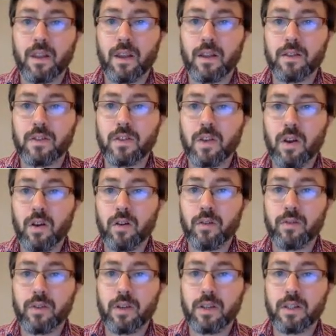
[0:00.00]
So
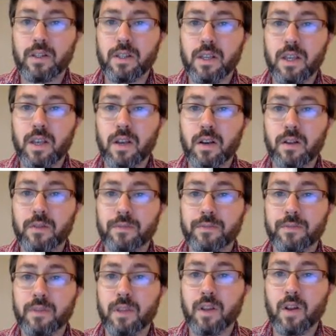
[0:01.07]
you can see here,
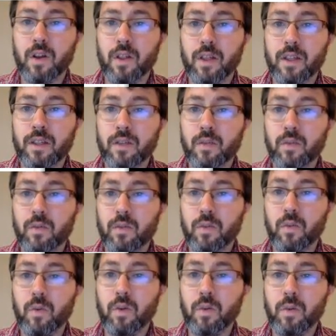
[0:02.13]
we call that the
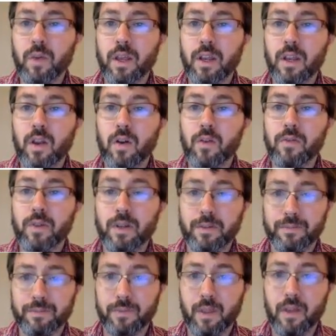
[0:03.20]
one-way ANOVA
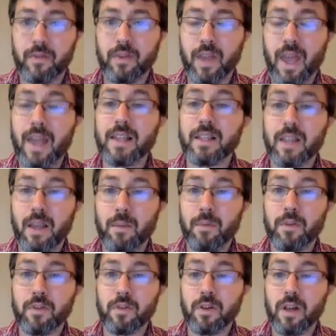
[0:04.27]
of K
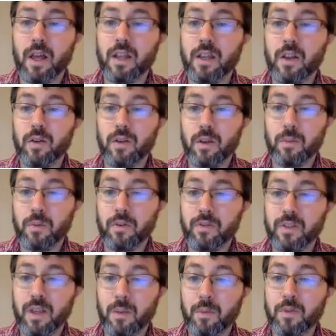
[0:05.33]
samples, or an unknown number of
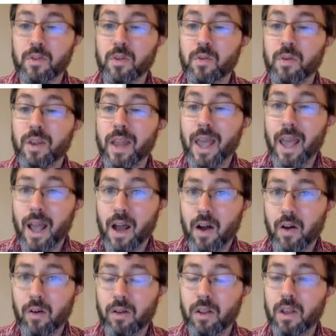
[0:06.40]
samples. So
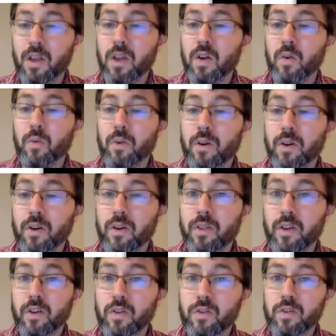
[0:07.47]
now
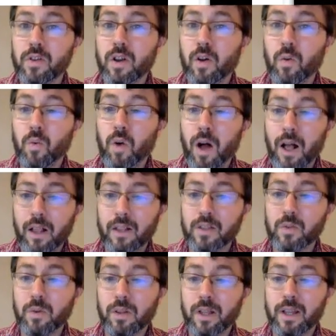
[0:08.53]
the
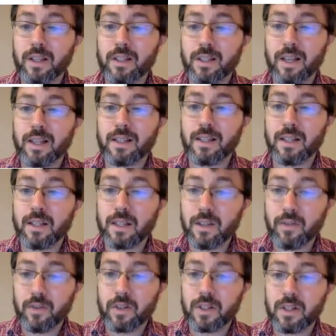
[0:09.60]
Kruskal-Wallis will let us test the
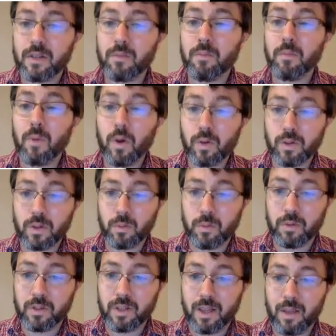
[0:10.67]
difference in
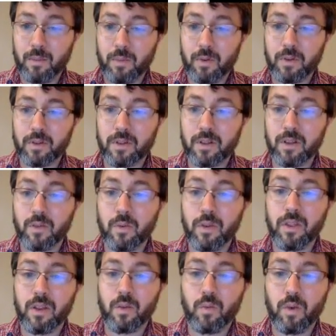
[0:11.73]
multiple samples
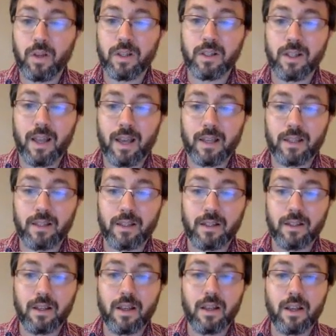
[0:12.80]
within one test.
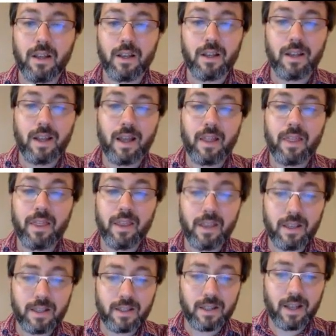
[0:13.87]
Now
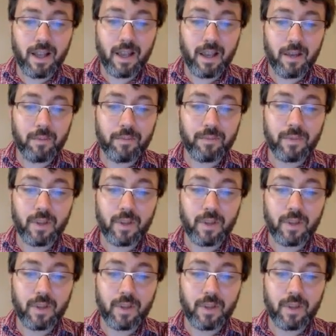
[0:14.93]
this time,